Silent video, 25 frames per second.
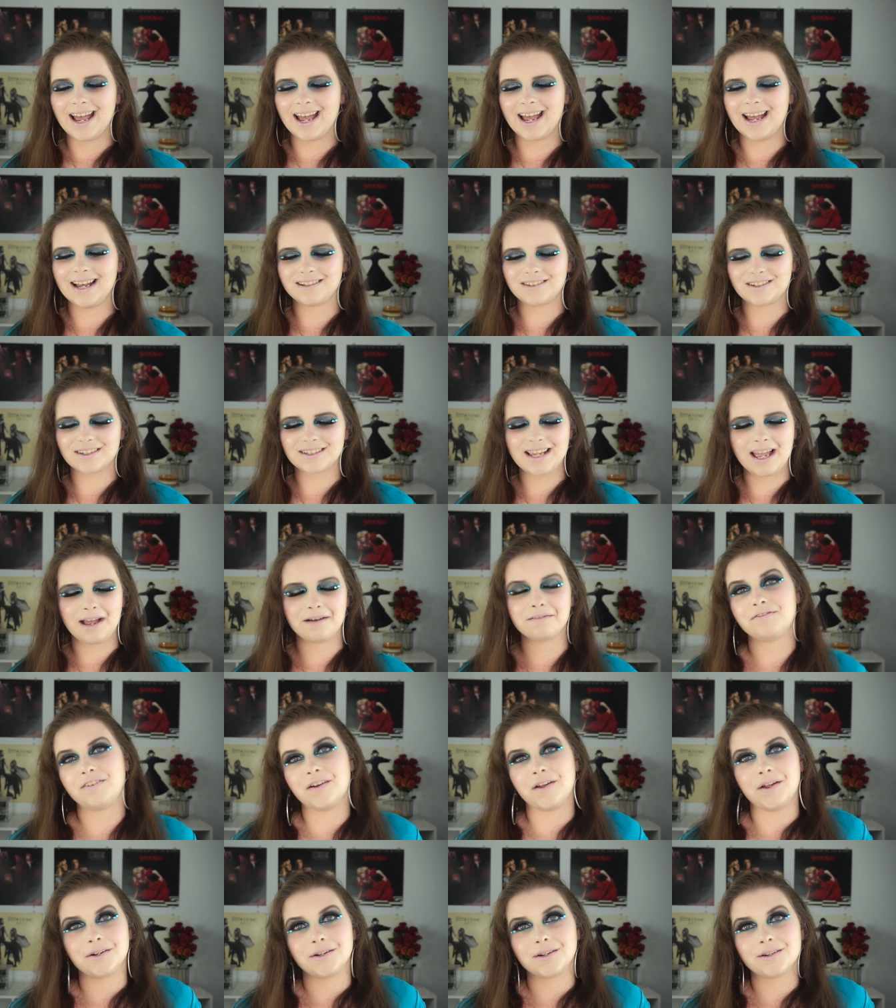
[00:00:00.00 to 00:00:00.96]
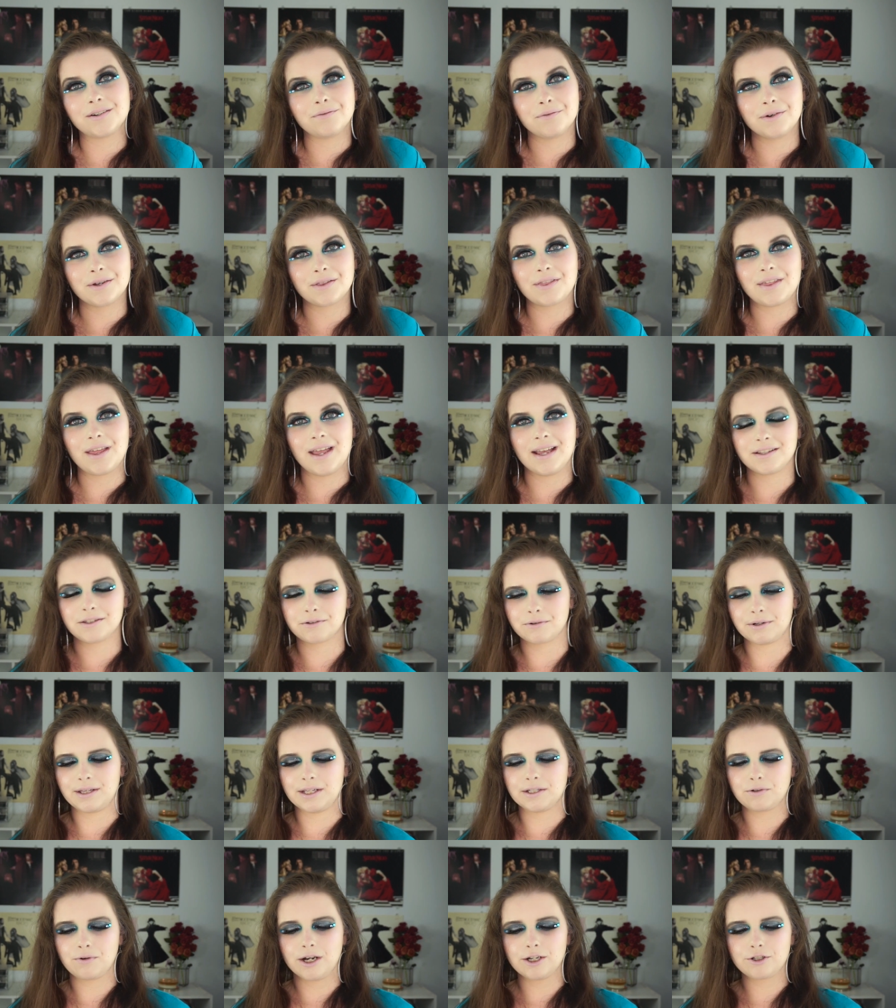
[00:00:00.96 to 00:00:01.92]
and just have fun with
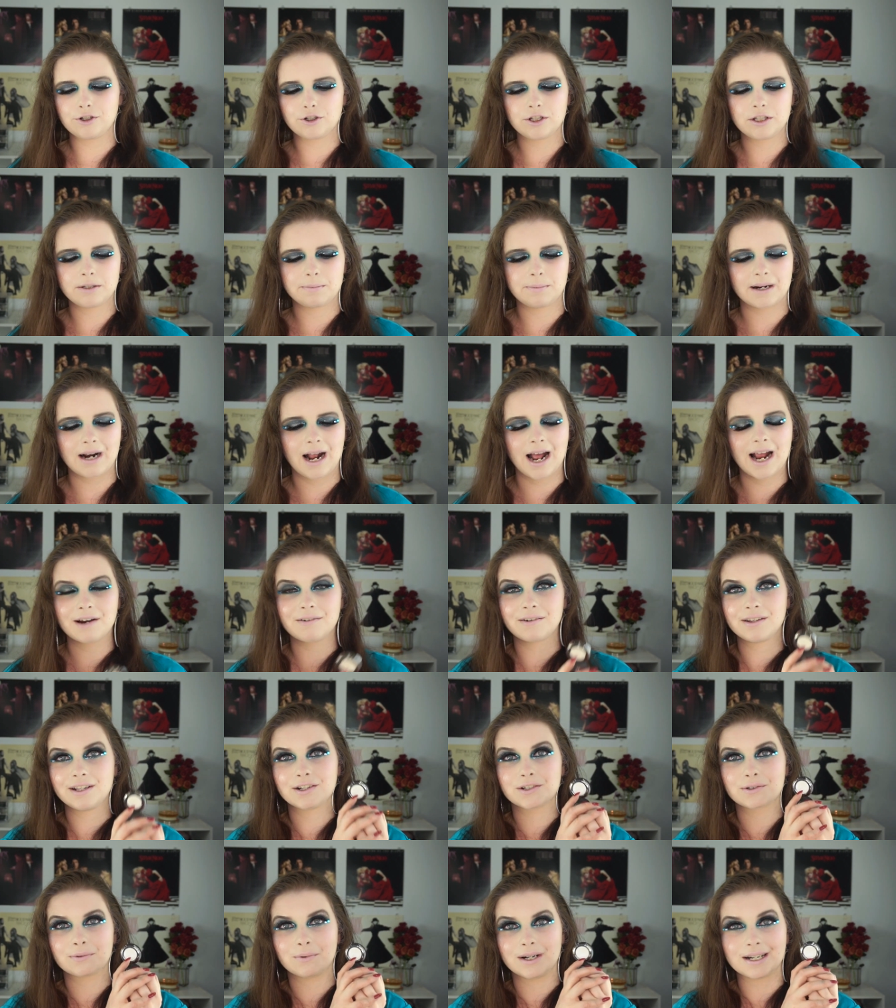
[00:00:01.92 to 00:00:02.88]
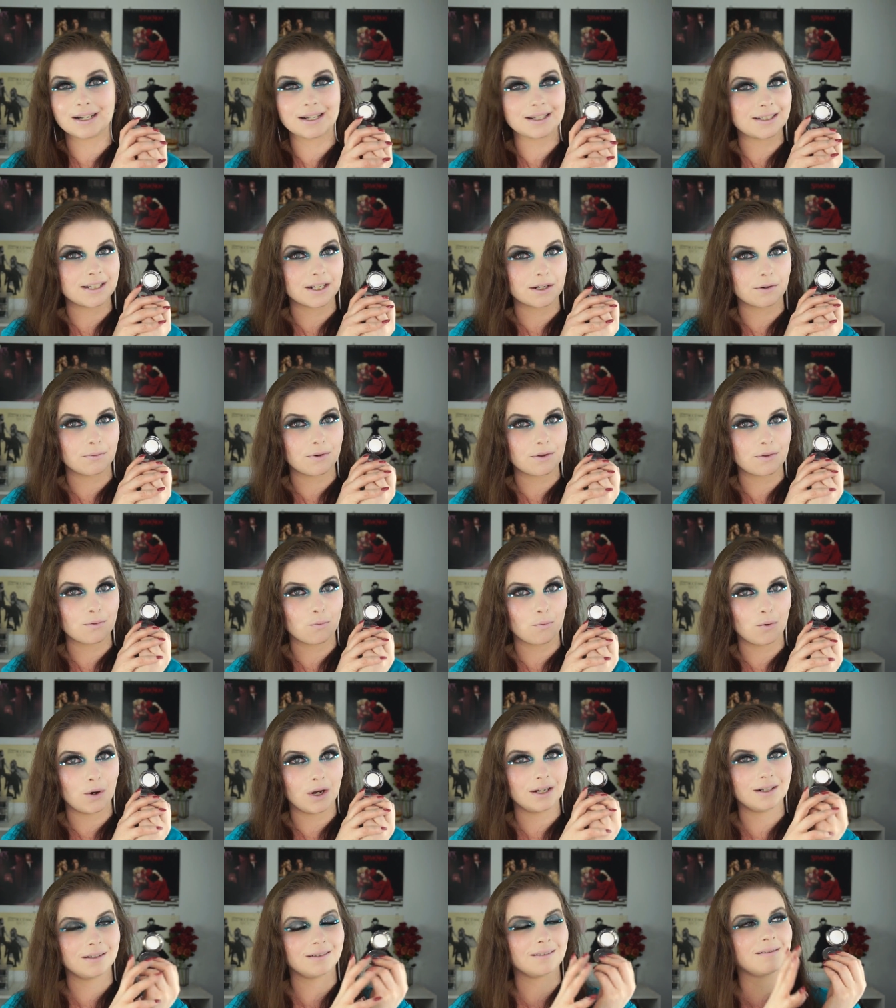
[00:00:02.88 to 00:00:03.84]
answering these questions. But I really just wanted to stick with
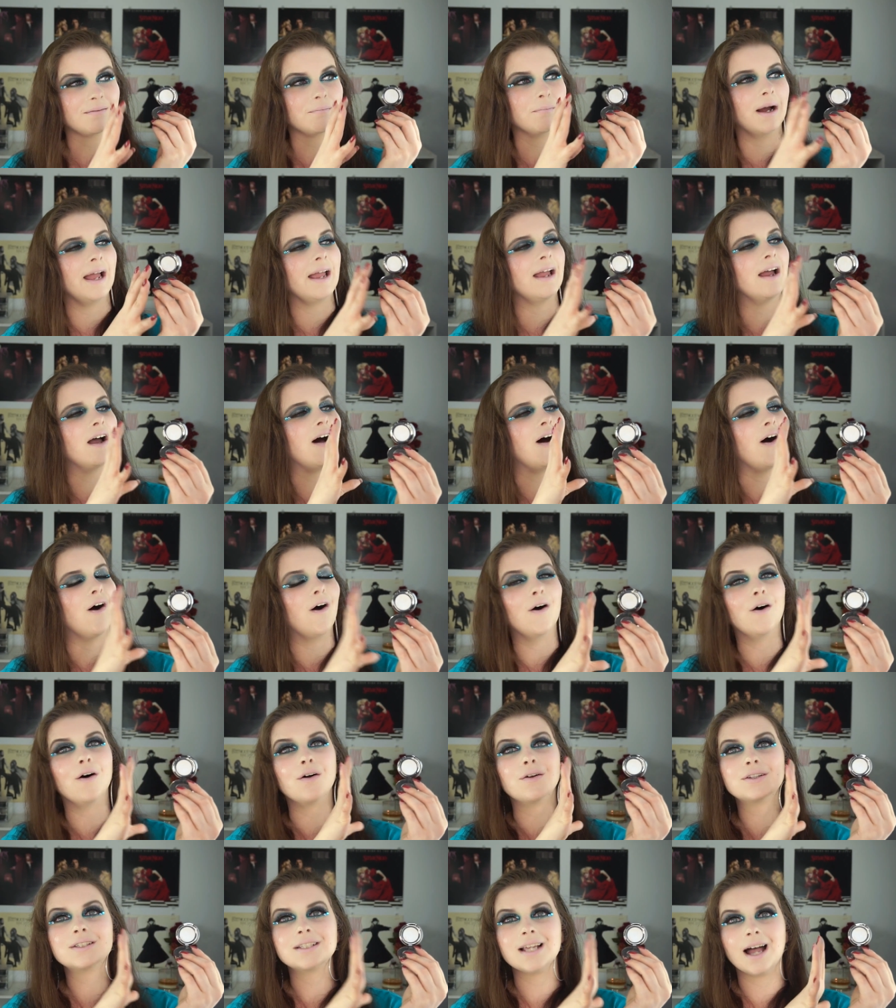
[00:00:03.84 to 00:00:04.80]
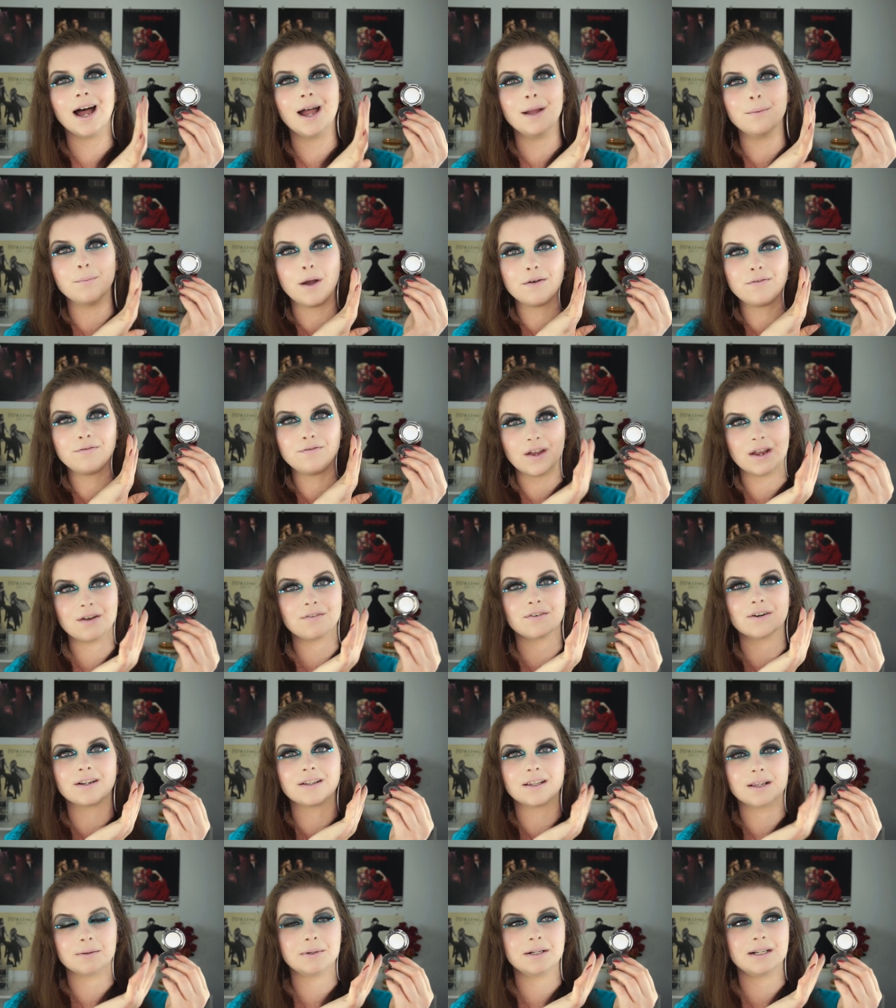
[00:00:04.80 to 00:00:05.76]
one, my all-time
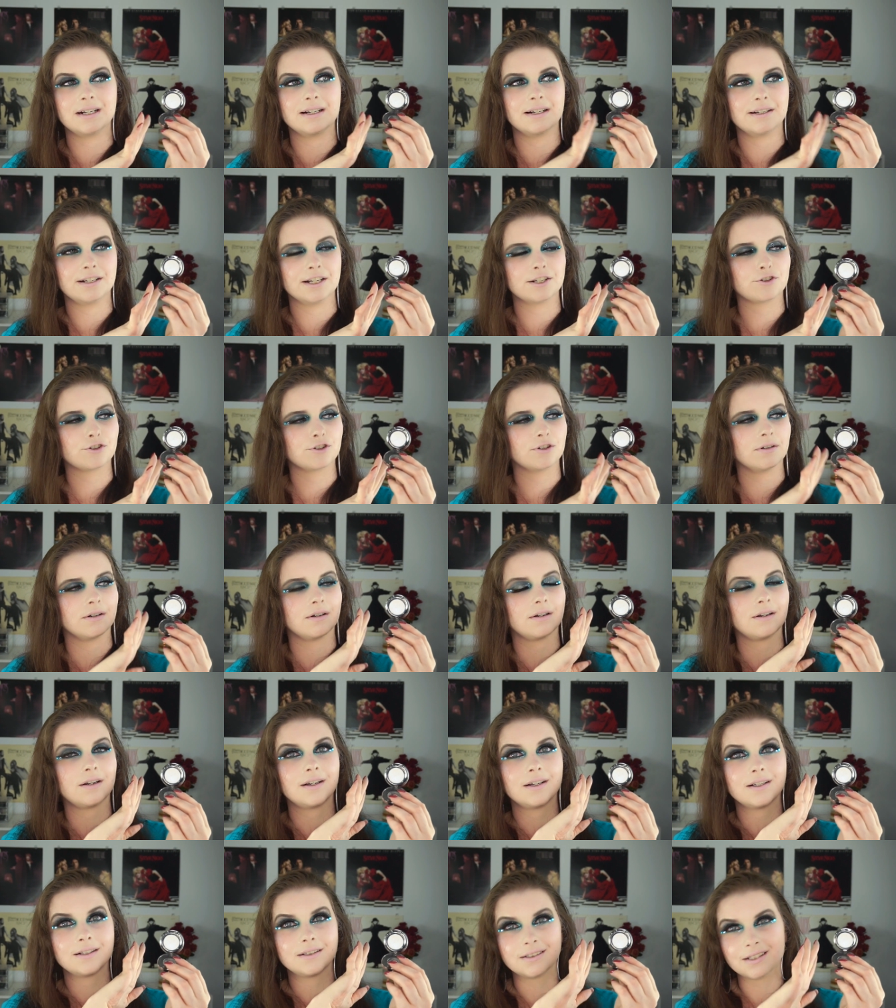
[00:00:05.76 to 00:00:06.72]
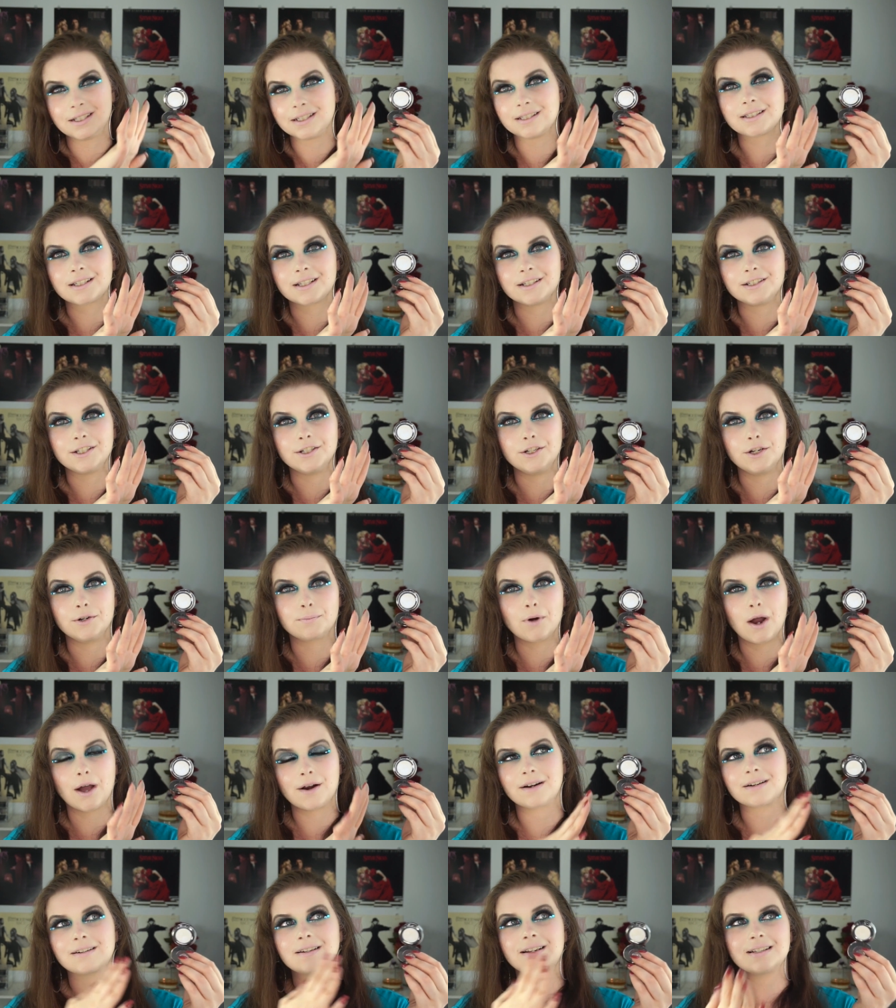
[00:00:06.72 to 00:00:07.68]
favorite limited edition discontinued
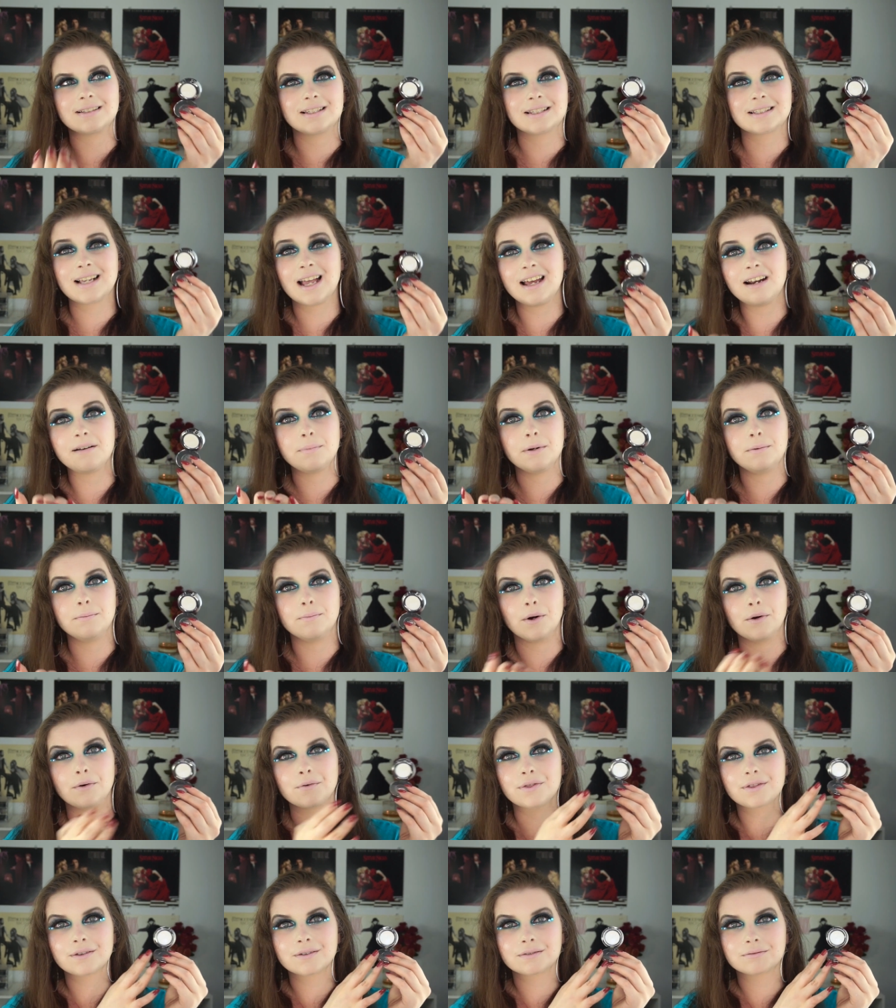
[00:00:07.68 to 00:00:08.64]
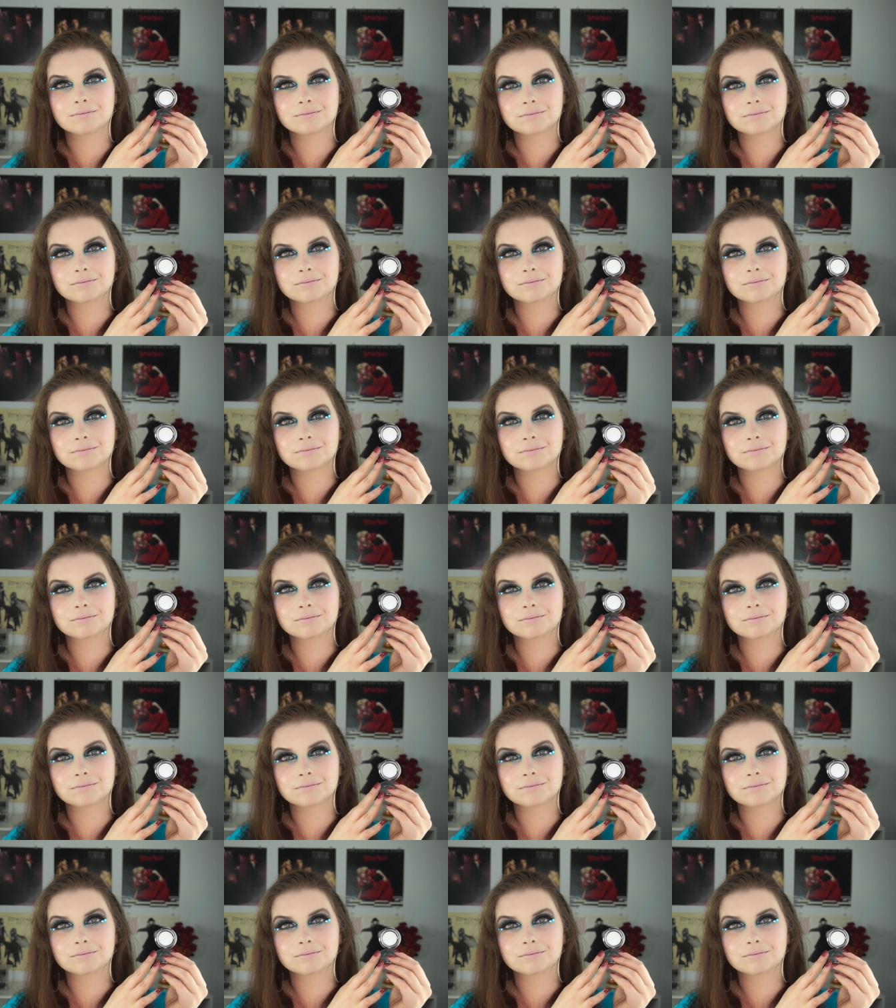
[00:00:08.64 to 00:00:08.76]
product, because it's kind of been both.